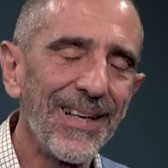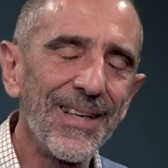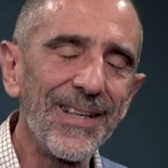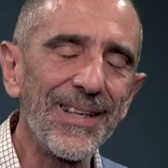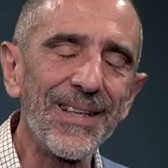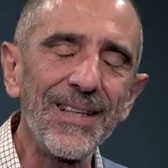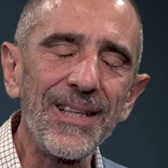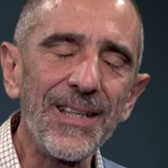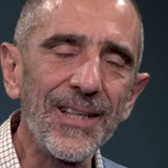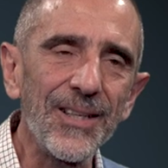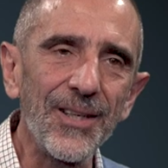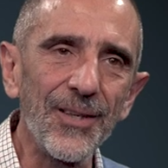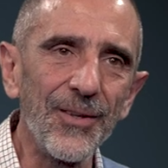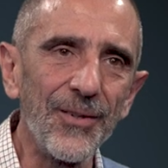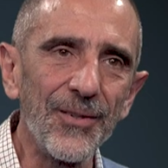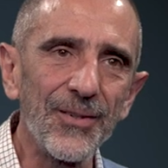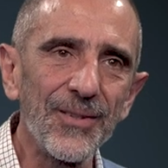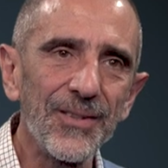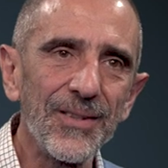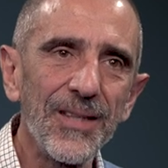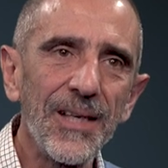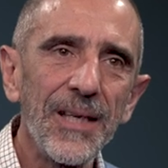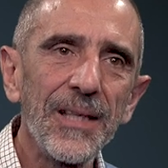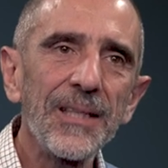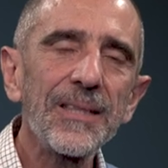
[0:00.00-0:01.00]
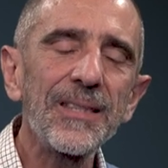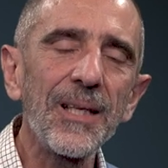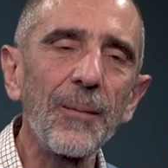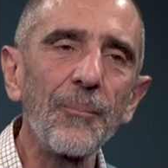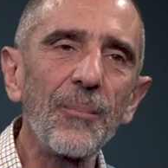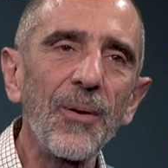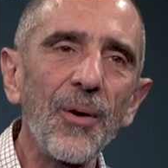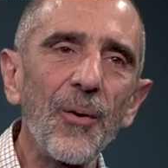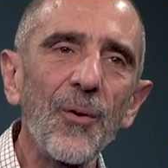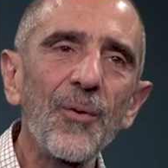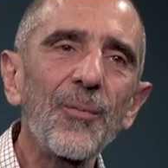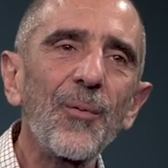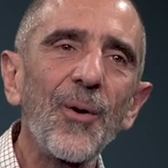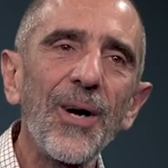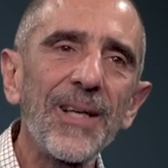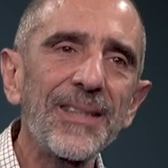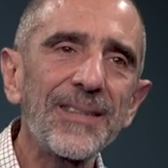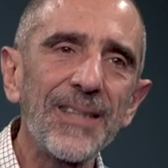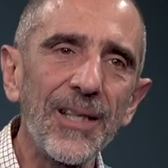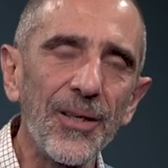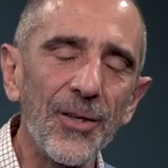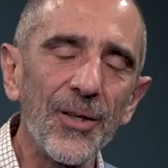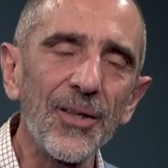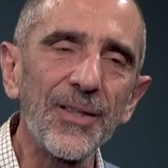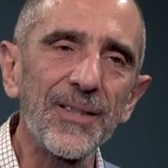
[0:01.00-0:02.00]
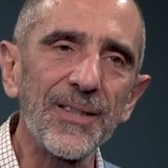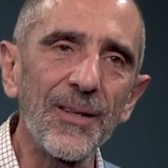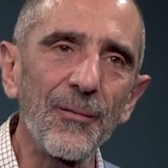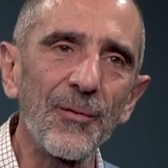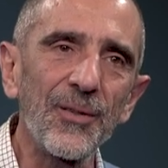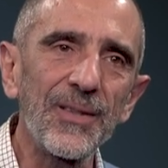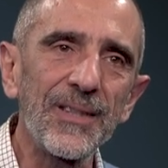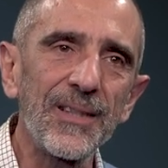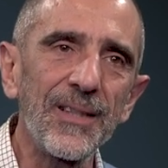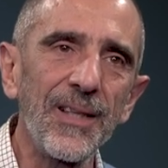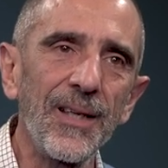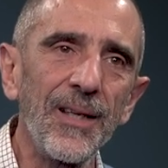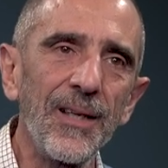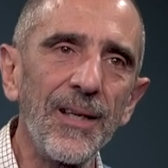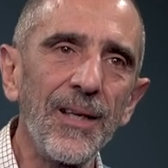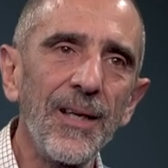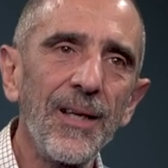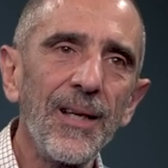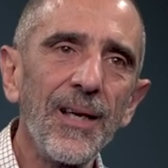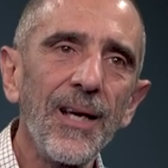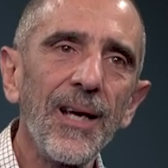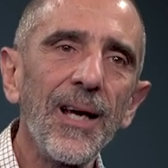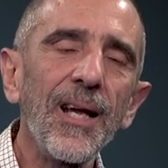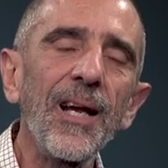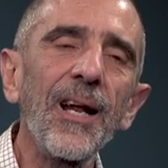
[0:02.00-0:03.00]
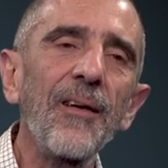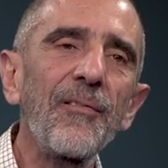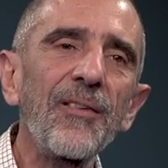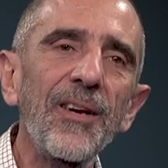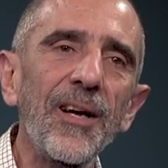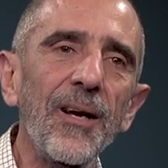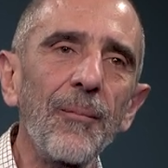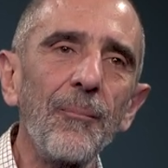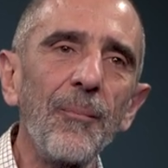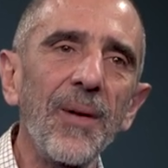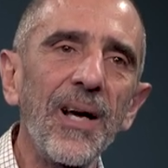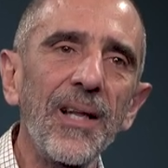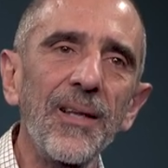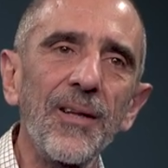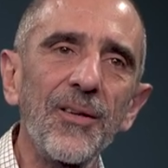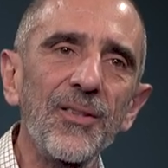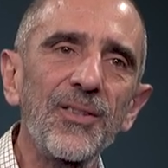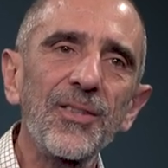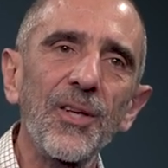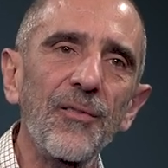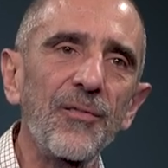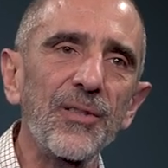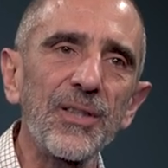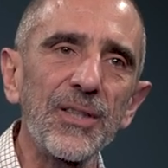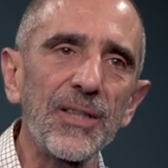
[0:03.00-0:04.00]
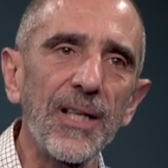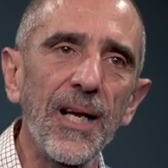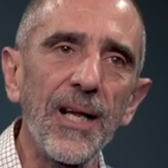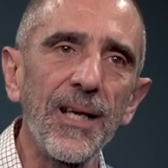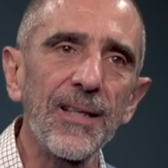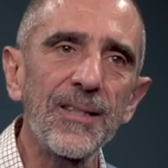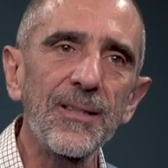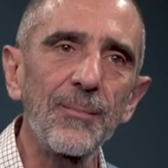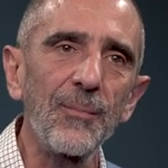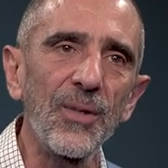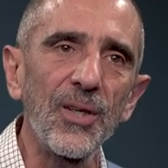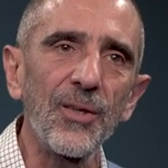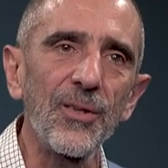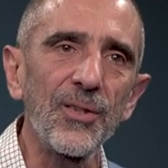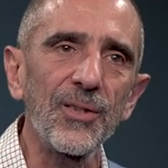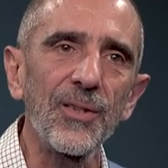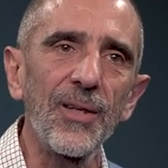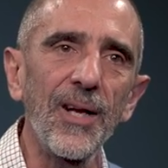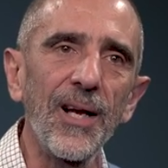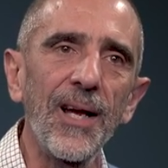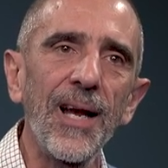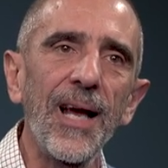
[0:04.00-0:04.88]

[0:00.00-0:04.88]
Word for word: ridiculous. Some, once I heard someone say, an African mother suffers less because the